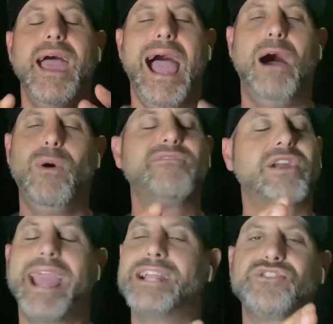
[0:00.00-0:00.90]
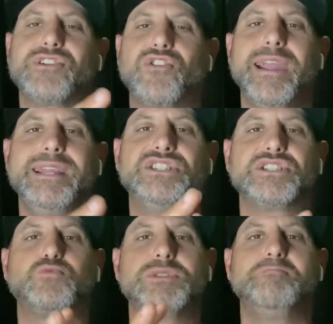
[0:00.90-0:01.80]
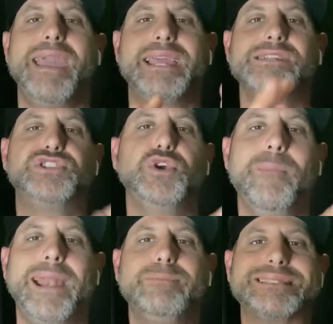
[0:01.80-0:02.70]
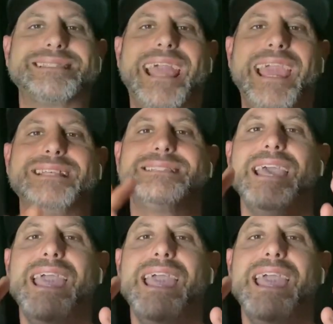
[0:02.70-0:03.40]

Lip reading: However, Kendrick Green just was making too many mistakes